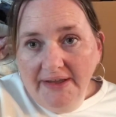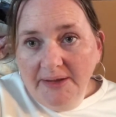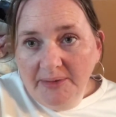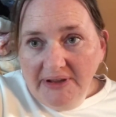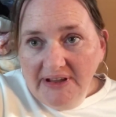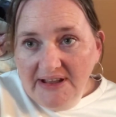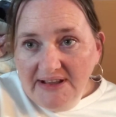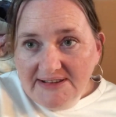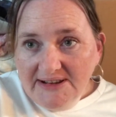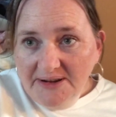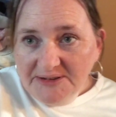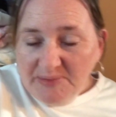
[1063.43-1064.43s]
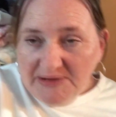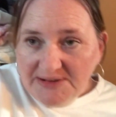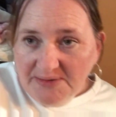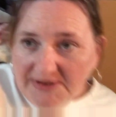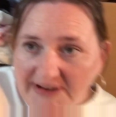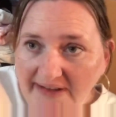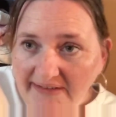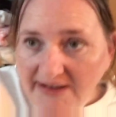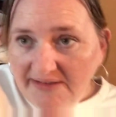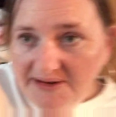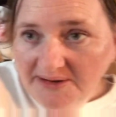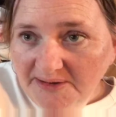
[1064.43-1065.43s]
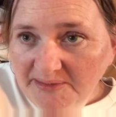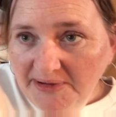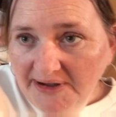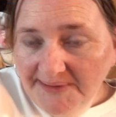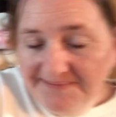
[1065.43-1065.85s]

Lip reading: But yeah, there's a lot to be sorted out here and all, but